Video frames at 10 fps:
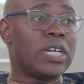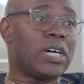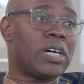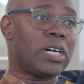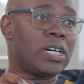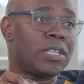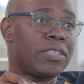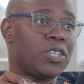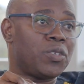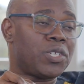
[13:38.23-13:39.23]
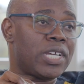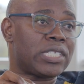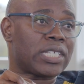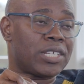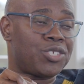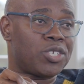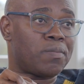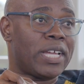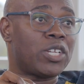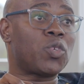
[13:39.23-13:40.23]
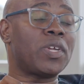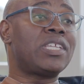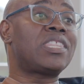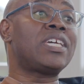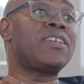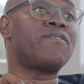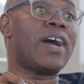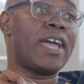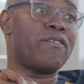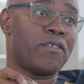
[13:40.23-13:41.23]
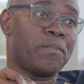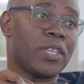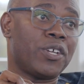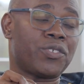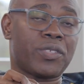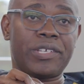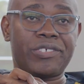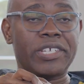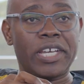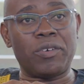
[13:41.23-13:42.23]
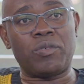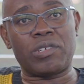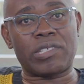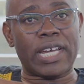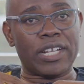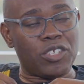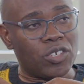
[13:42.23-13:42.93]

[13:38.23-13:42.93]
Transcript: the UJ Strategic Plan 2035. So this year we'll start,